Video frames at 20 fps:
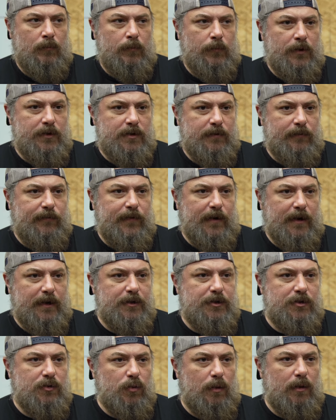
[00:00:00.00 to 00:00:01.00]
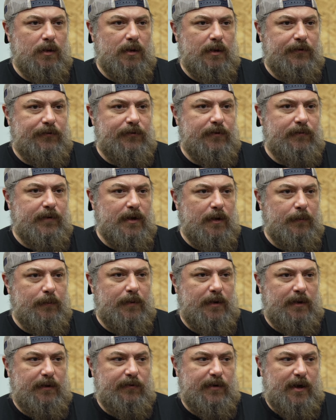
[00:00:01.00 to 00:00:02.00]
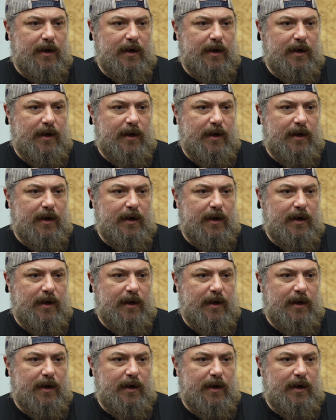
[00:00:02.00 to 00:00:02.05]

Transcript: There's a very short list of companies